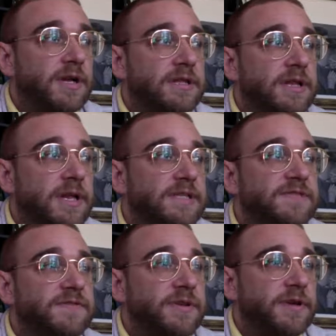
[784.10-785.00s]
in the
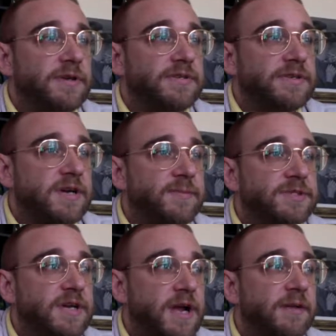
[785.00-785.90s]
last few years a couple
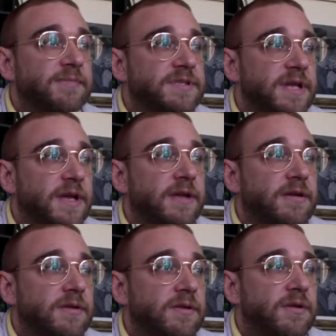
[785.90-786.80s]
times, like,
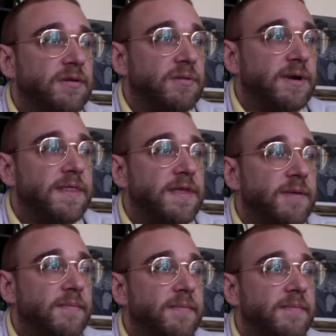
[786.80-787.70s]
where I
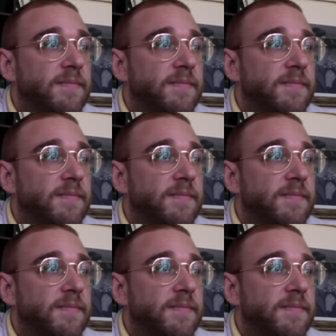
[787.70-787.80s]
thought